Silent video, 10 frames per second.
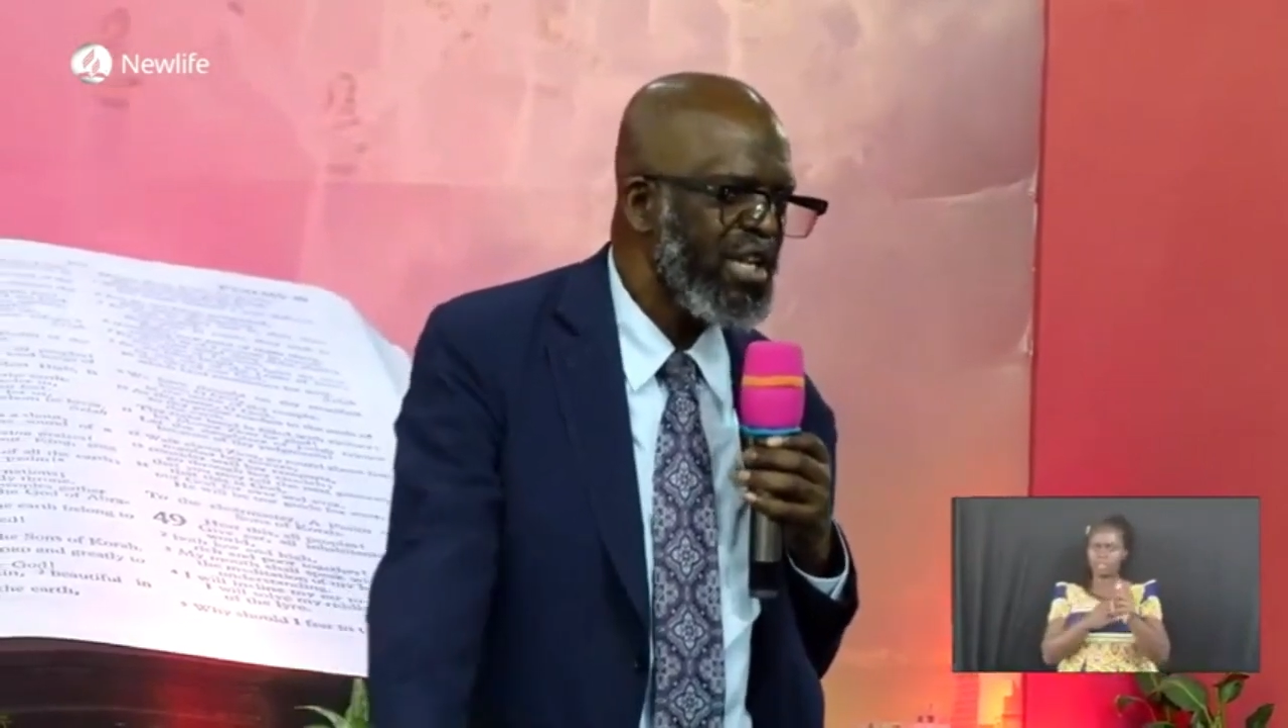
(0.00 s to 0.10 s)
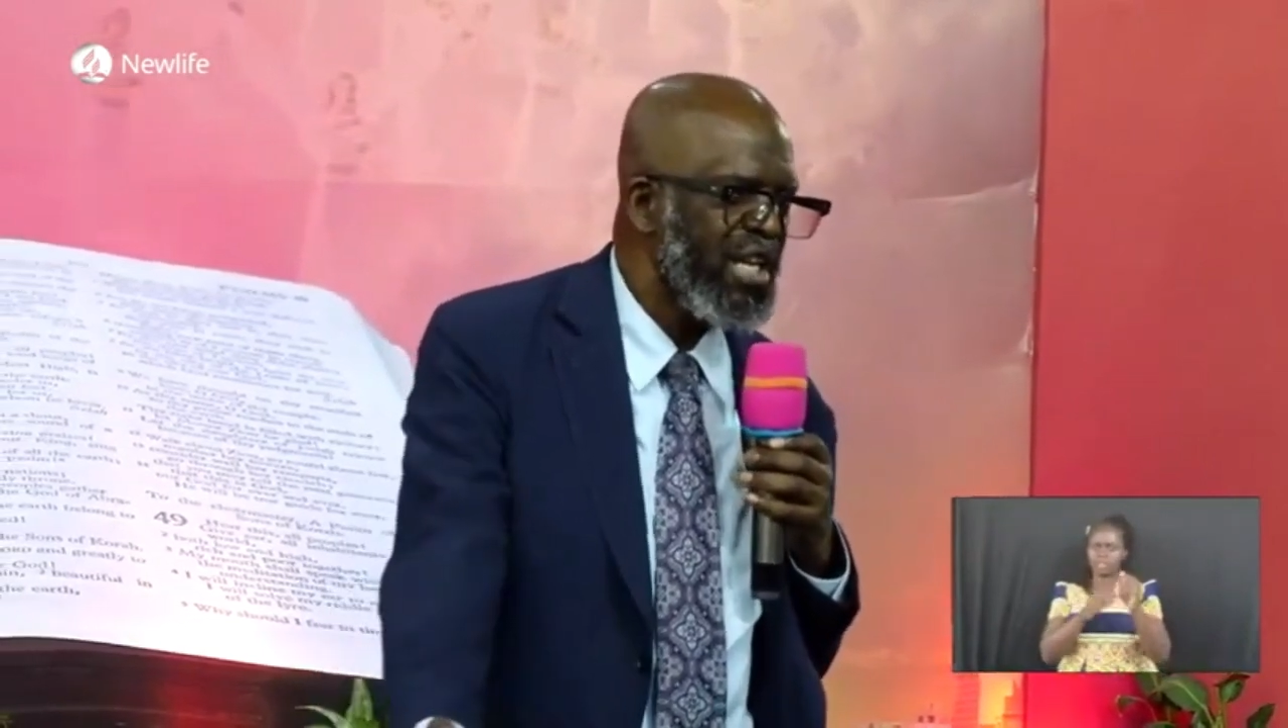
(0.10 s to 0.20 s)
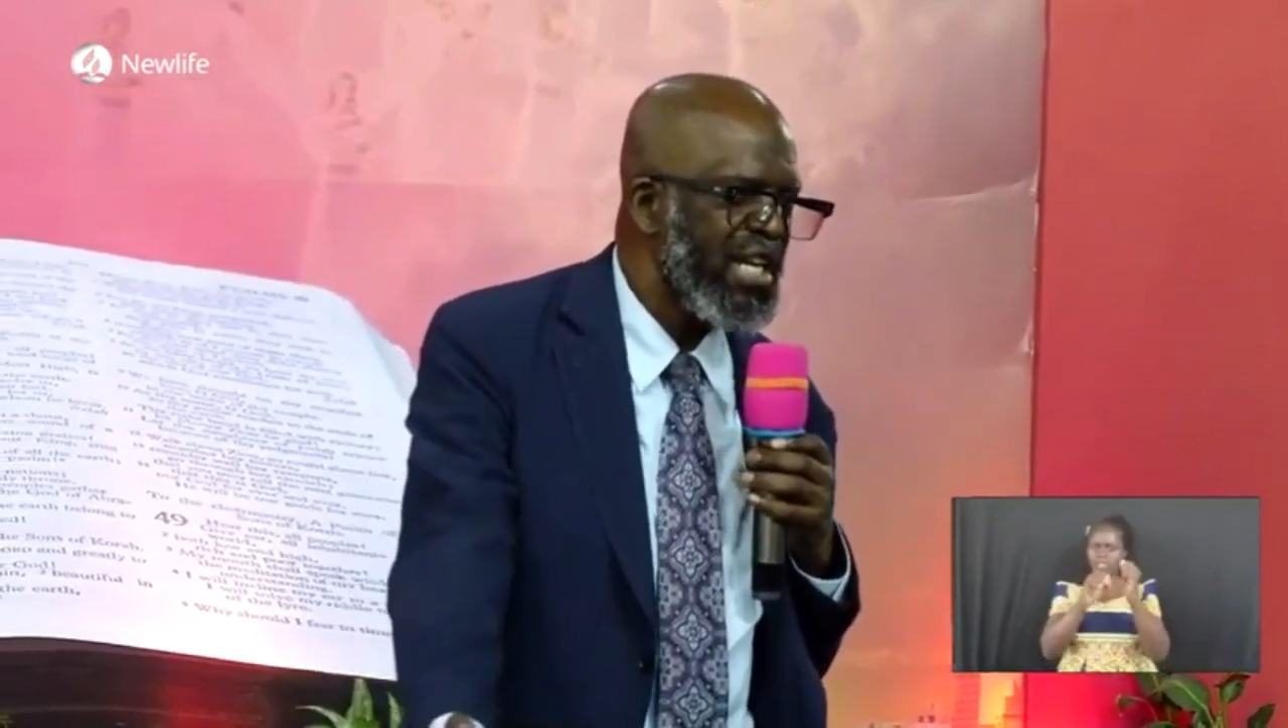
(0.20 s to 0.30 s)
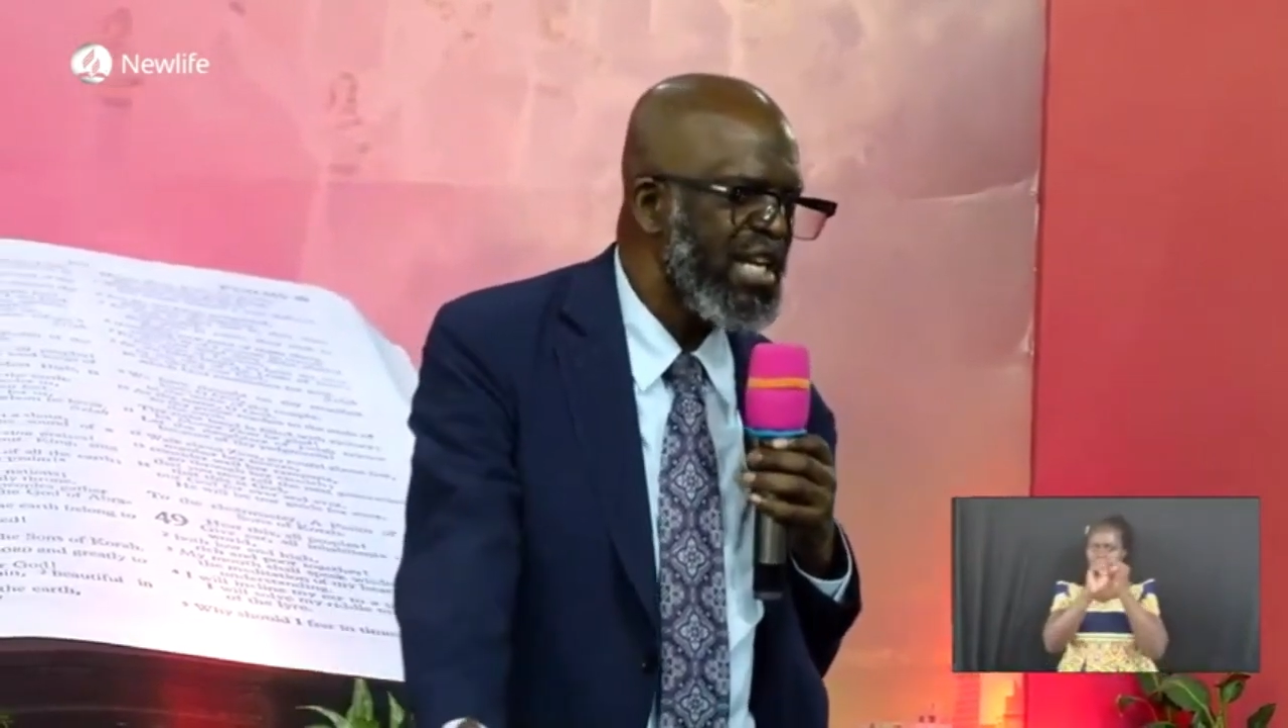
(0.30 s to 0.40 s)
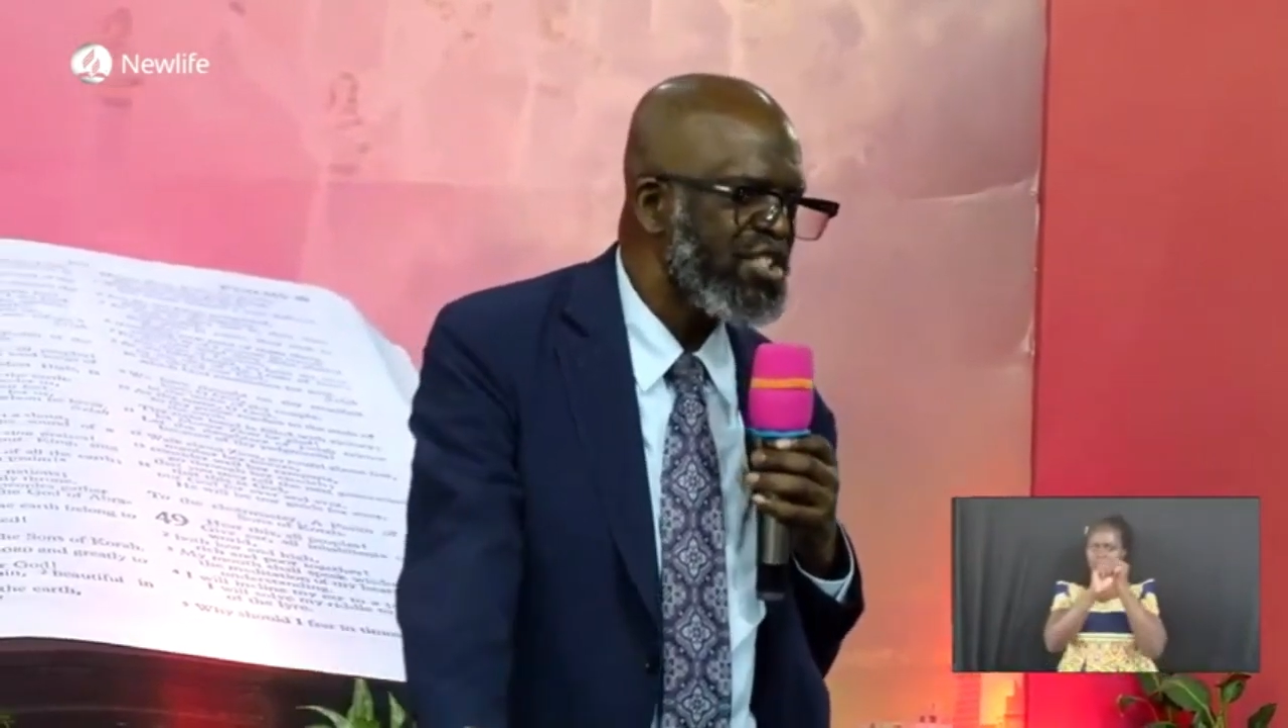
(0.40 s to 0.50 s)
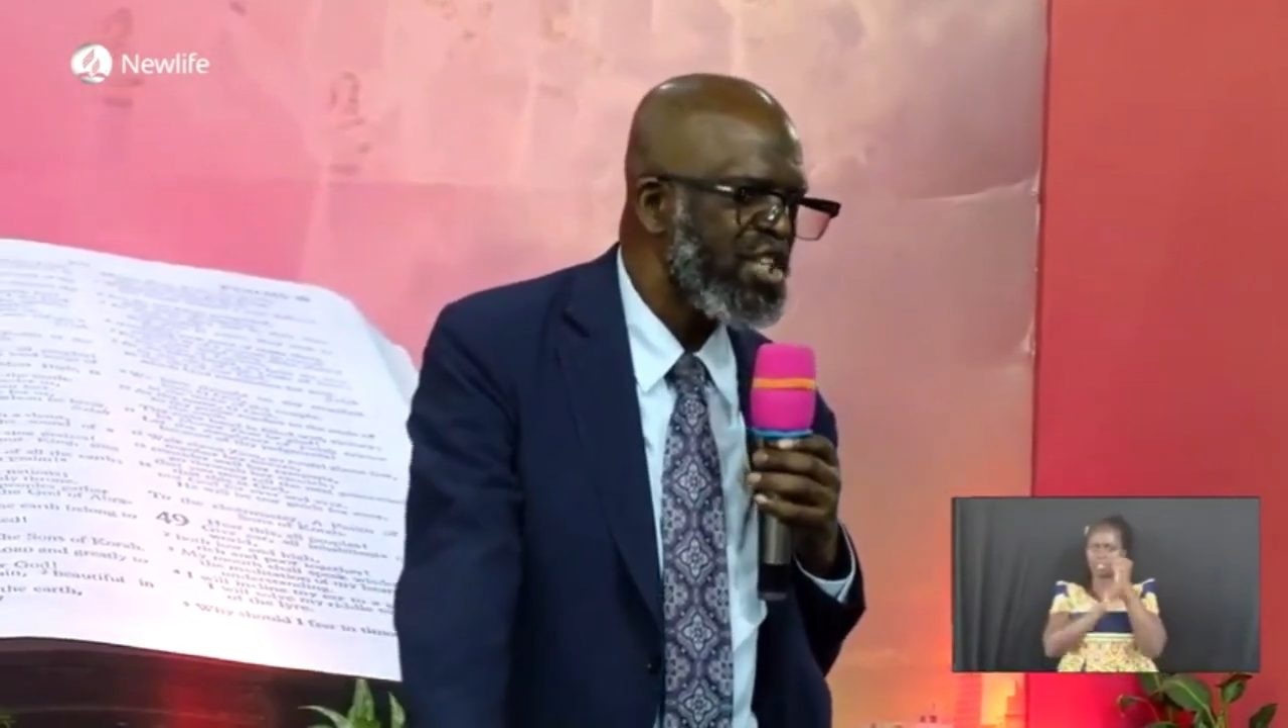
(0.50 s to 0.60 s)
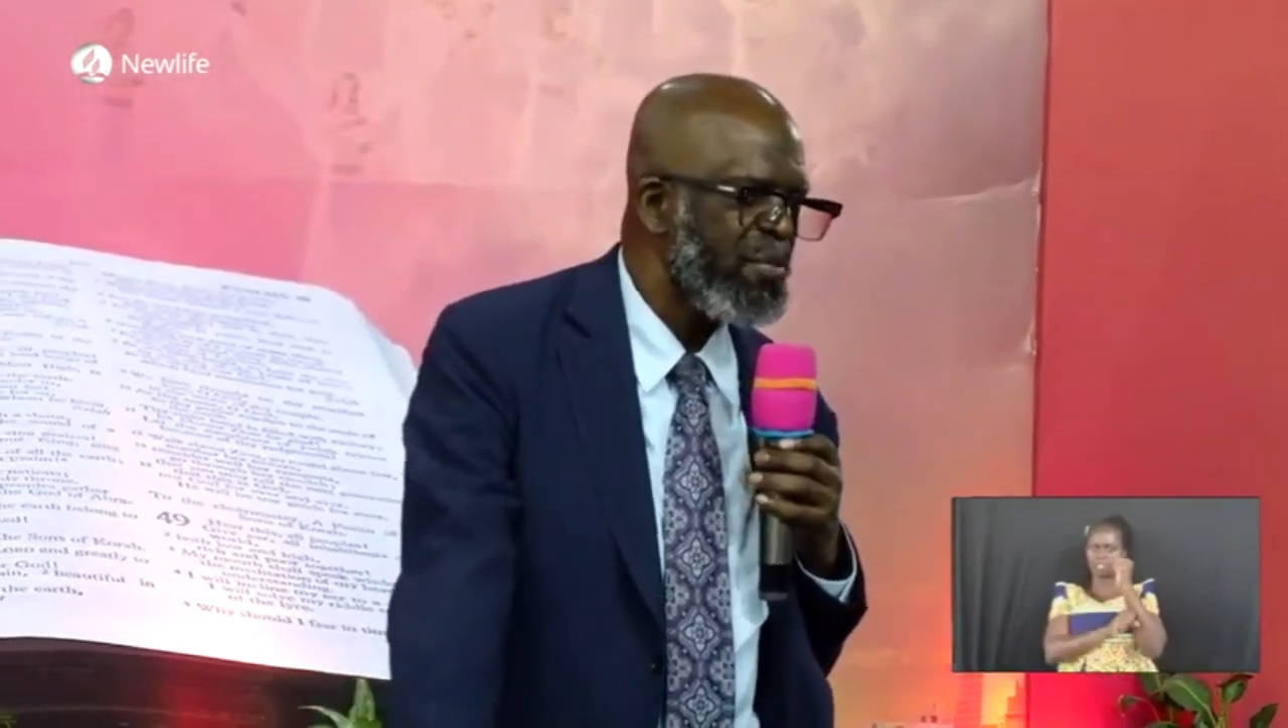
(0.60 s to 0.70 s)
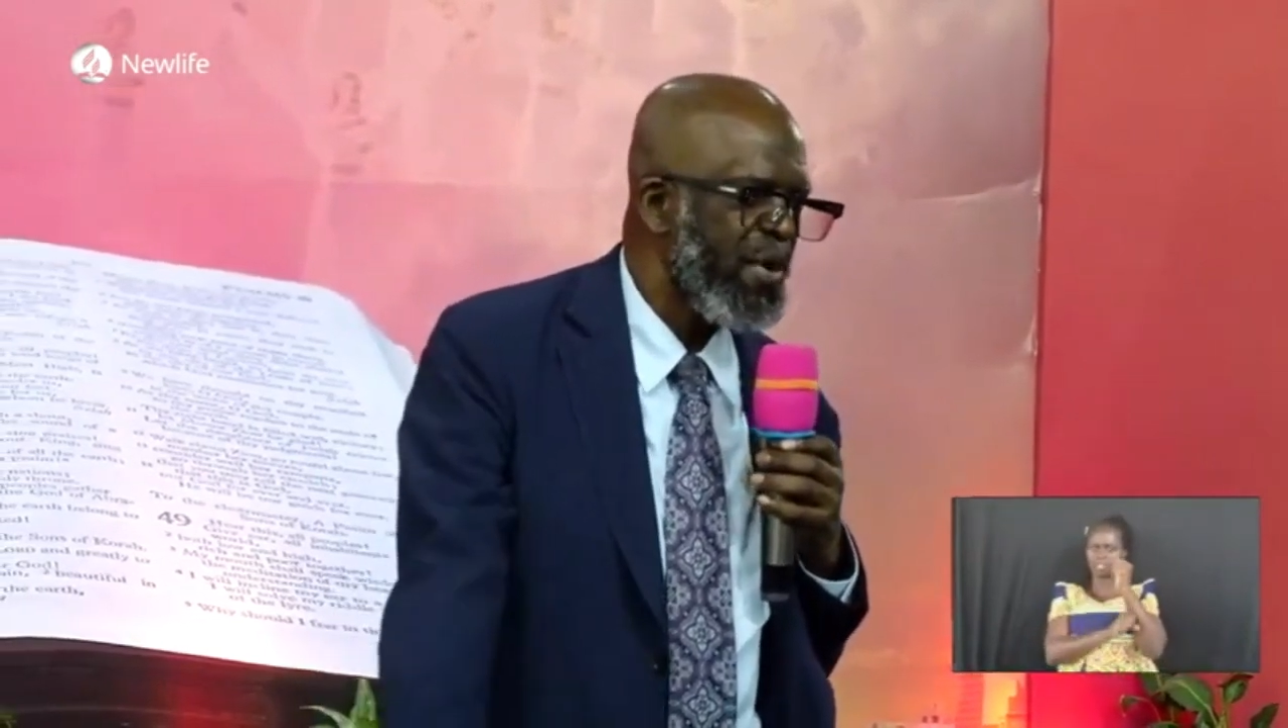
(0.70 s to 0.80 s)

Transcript: leadership